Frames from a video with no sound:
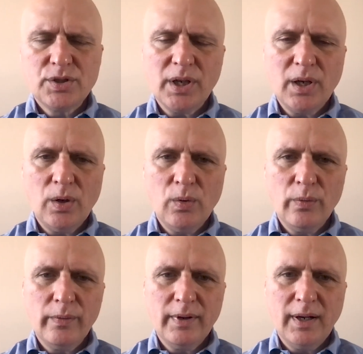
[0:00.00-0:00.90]

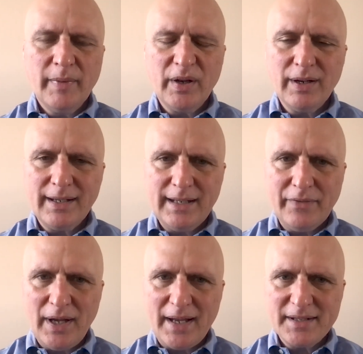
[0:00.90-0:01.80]
So America
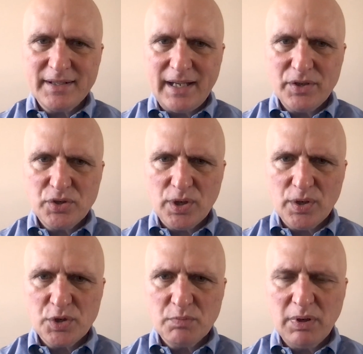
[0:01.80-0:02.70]
never had a state
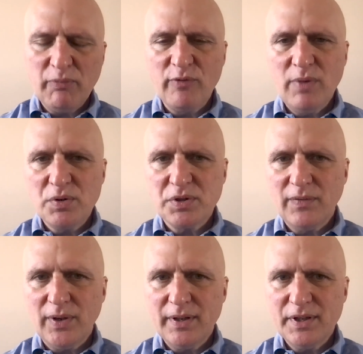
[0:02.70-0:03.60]
church, but for most
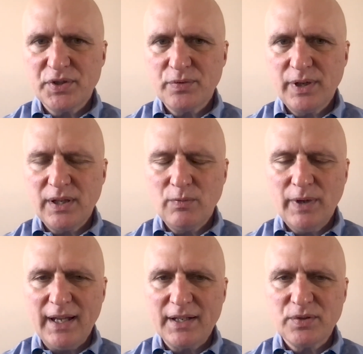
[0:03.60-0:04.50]
of our history,
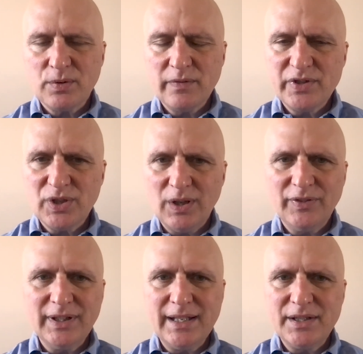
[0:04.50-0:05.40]
we had a sort of
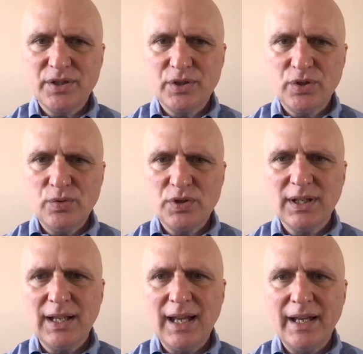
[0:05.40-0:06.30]
softly
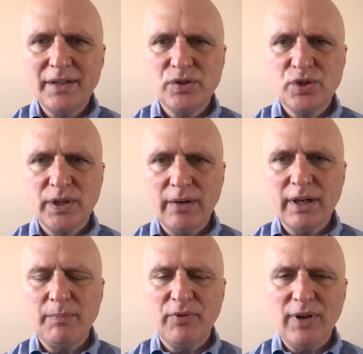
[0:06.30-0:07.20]
institutionalized
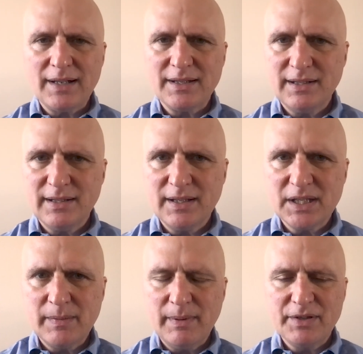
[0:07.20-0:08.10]
generic
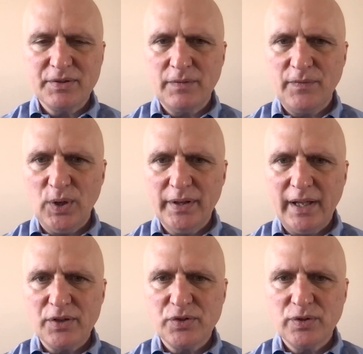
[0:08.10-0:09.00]
Protestantism as our default
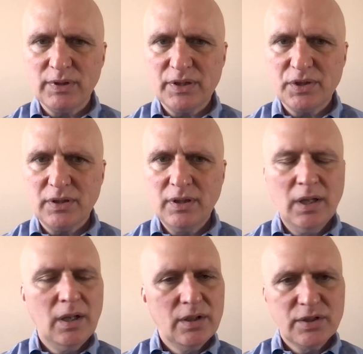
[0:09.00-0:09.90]
national religion.
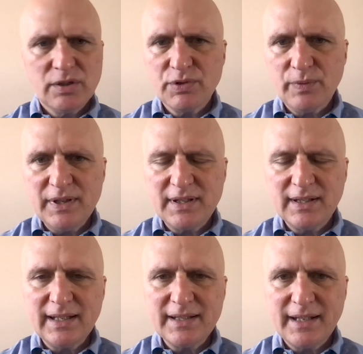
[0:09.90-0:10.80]
So as
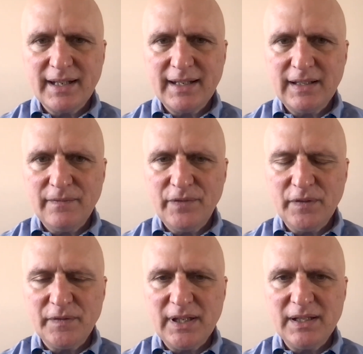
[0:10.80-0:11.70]
recently as the
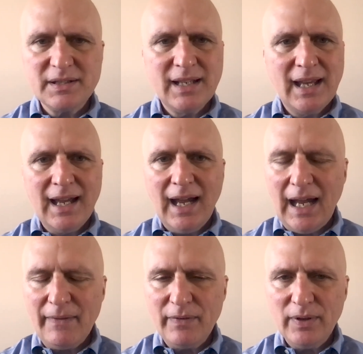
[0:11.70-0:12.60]
1950s,
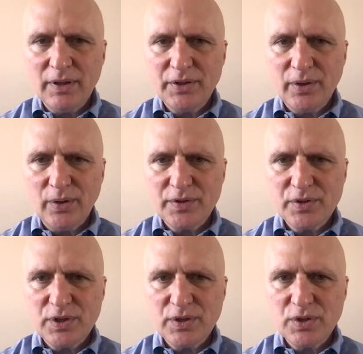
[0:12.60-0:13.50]
half of all adults
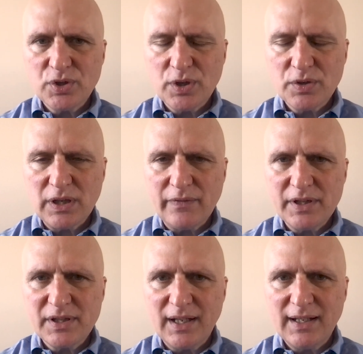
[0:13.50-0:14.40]
attended church
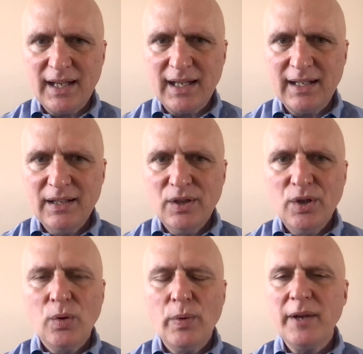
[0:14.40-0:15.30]
every Sunday.
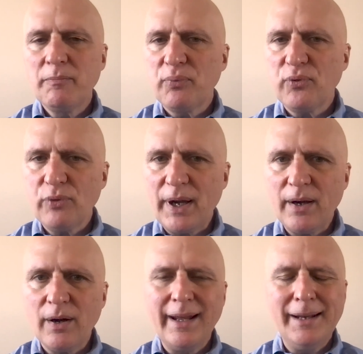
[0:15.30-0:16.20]
We had
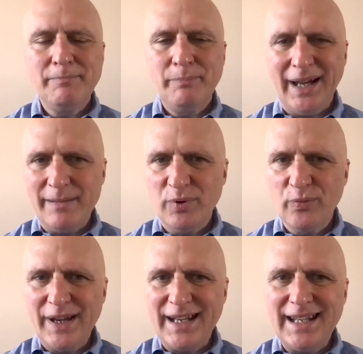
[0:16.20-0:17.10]
prayer and
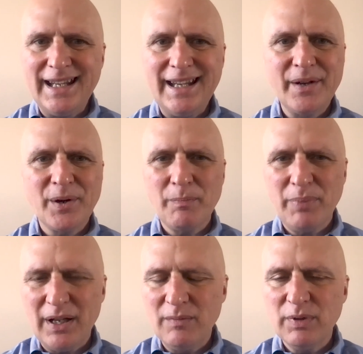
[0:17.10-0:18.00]
Bible reading in our
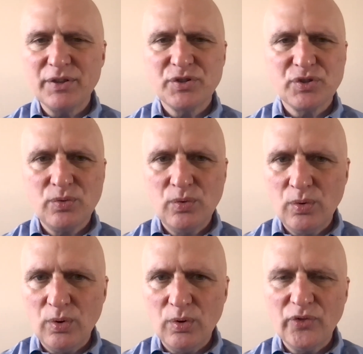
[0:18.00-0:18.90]
public
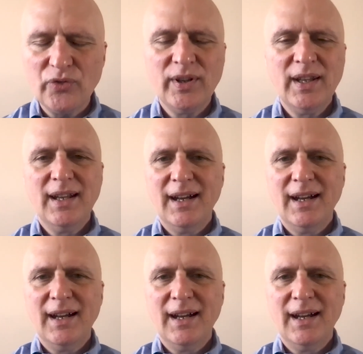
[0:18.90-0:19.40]
schools.